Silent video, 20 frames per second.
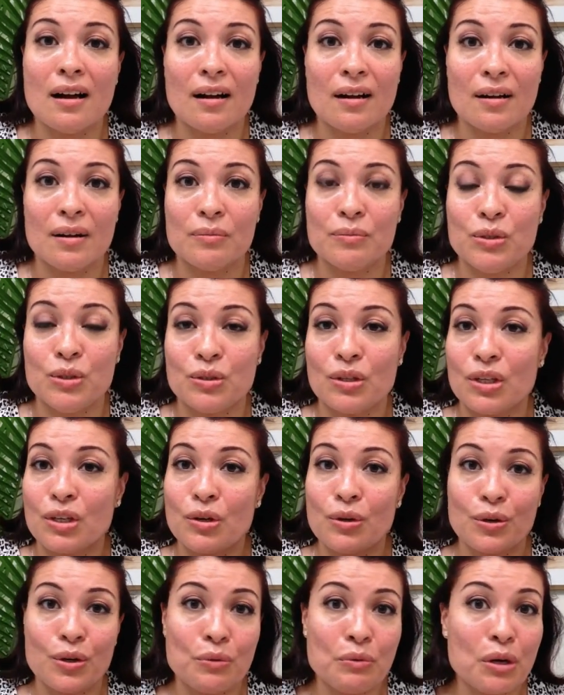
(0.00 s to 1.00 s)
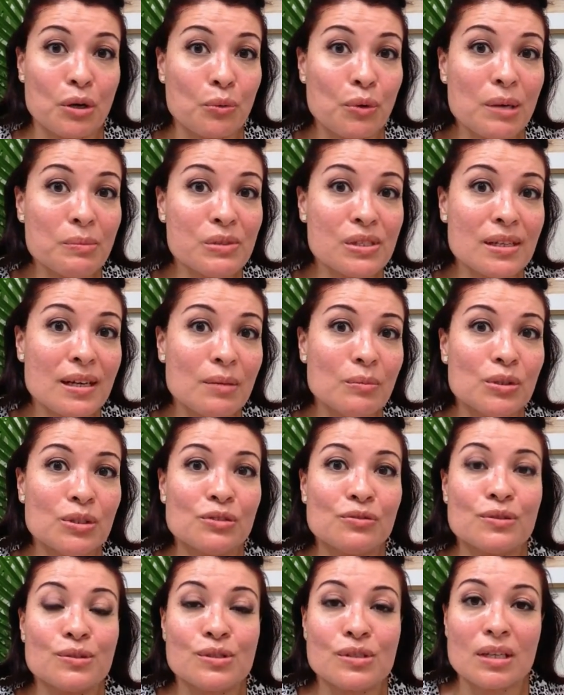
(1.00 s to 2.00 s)
You can go to our website,
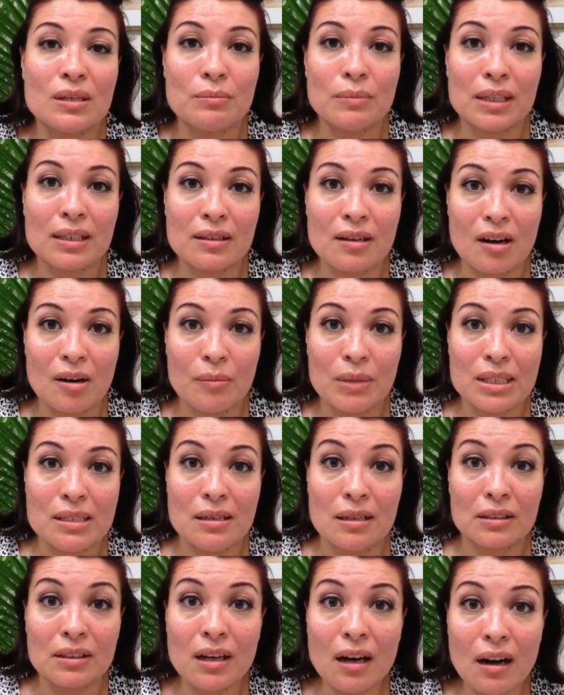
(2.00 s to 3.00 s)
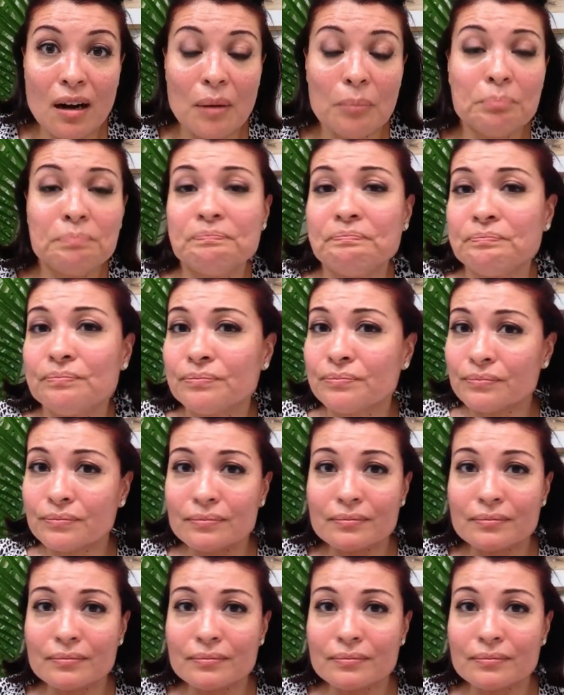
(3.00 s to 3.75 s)
beautifulskinbycarmen.com.